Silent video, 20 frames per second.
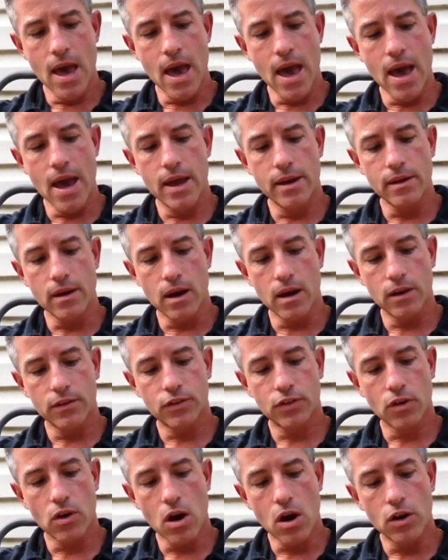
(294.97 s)
And
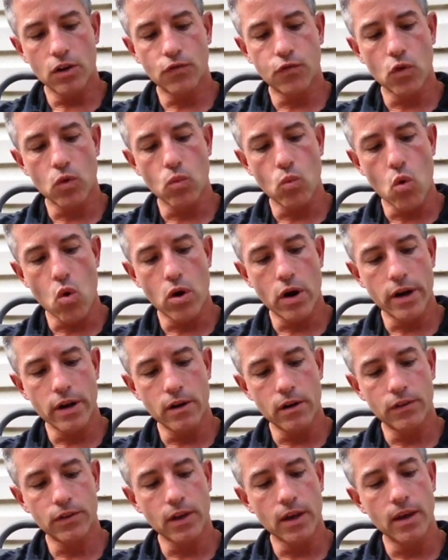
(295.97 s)
Cigars for
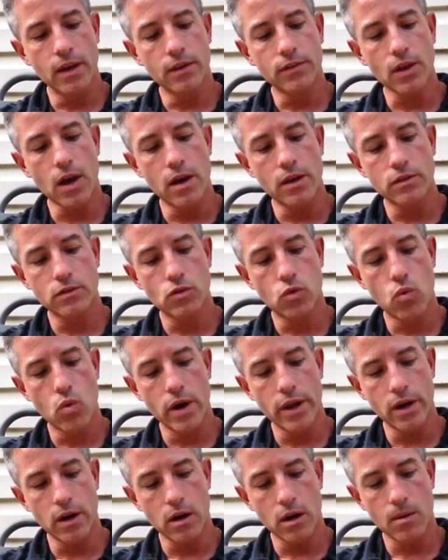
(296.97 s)
Warriors is on
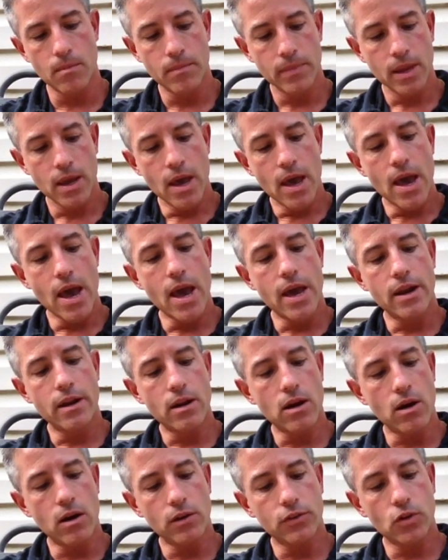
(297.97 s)
Twitter, and
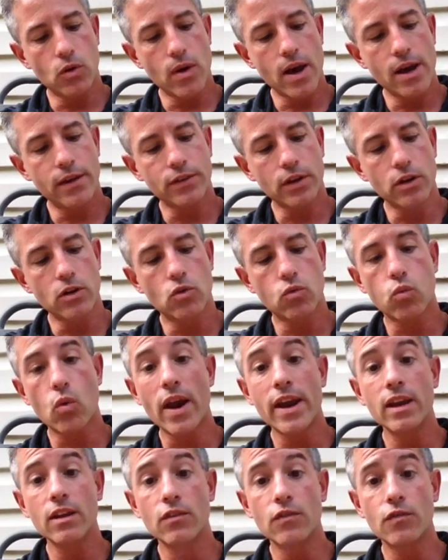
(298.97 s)
it also has a great